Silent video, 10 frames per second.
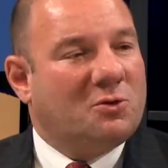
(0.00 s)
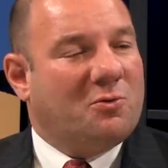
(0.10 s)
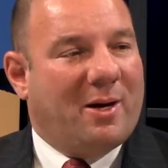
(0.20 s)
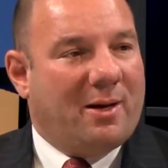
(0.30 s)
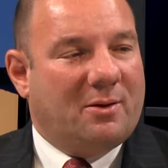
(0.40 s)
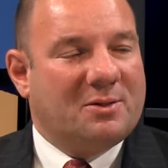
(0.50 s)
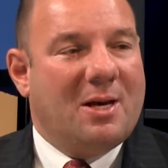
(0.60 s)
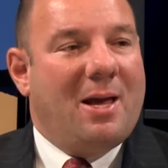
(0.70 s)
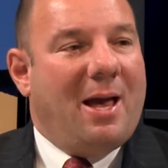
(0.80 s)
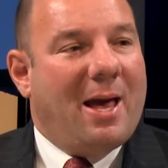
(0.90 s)
trails.
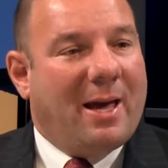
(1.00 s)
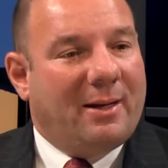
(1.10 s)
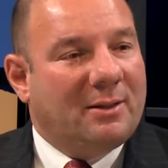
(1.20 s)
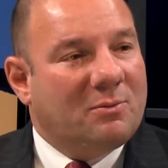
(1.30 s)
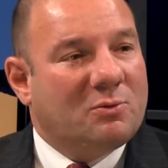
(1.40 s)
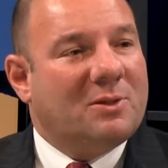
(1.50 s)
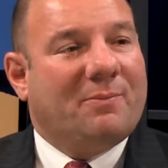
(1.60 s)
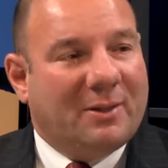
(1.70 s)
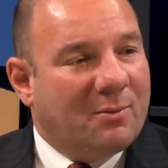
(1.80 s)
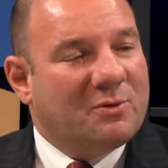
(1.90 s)
And it was
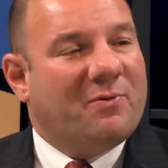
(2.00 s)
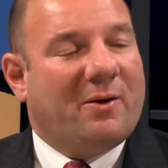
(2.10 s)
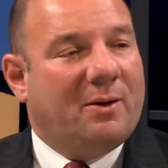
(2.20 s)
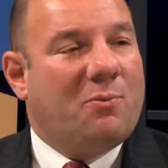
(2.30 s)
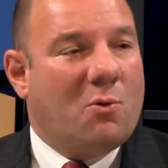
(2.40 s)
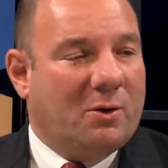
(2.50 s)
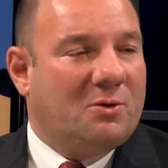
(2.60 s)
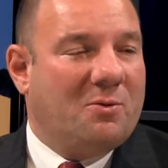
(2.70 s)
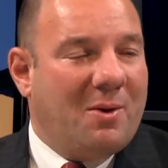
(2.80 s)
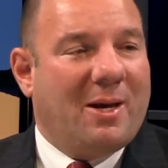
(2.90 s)
something that was very important
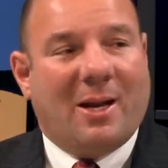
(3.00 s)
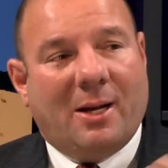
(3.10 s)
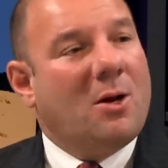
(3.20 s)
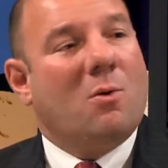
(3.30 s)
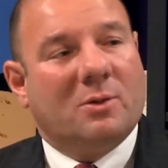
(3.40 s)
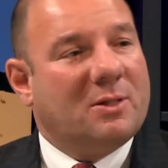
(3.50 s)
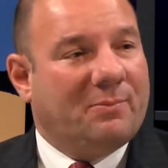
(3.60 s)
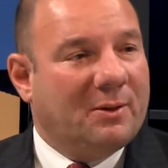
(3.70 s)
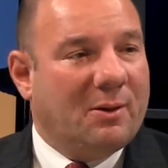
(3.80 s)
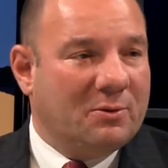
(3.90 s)
to me, and I know it was
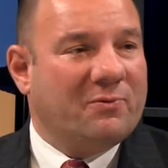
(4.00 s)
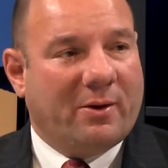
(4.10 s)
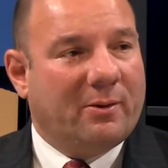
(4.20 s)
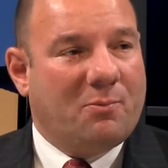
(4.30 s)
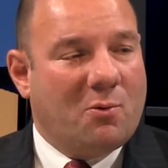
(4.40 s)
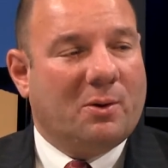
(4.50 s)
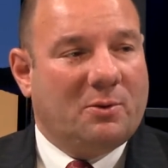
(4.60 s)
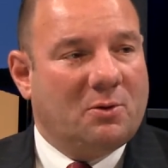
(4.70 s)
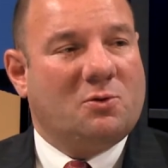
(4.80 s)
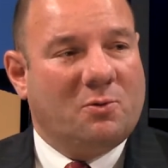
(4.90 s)
something that was very important
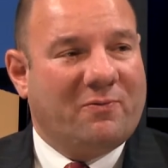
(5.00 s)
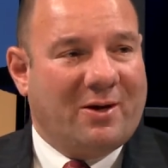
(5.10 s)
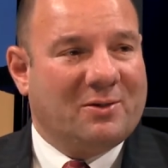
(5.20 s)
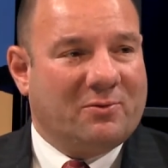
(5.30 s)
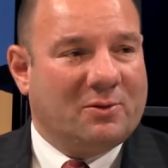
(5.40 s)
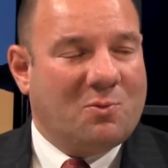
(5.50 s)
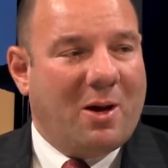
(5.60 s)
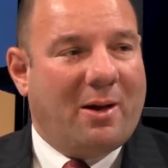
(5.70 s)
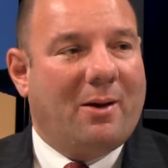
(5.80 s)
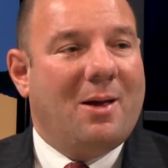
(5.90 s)
to the supervisor as
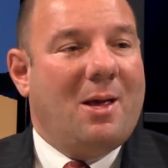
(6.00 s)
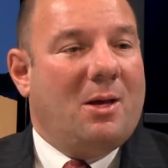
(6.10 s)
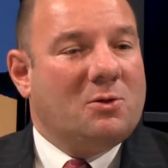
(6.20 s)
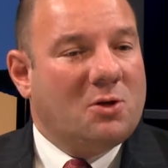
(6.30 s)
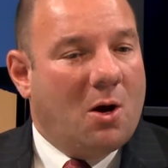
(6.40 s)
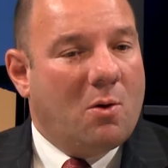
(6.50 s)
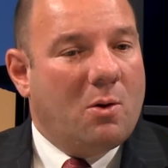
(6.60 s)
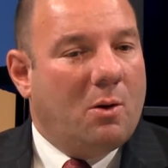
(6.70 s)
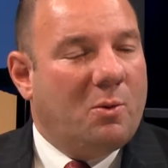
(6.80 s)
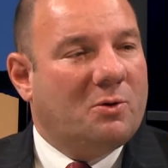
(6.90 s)
well.
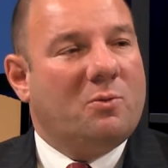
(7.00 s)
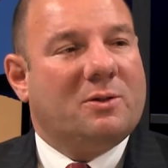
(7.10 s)
So we're doing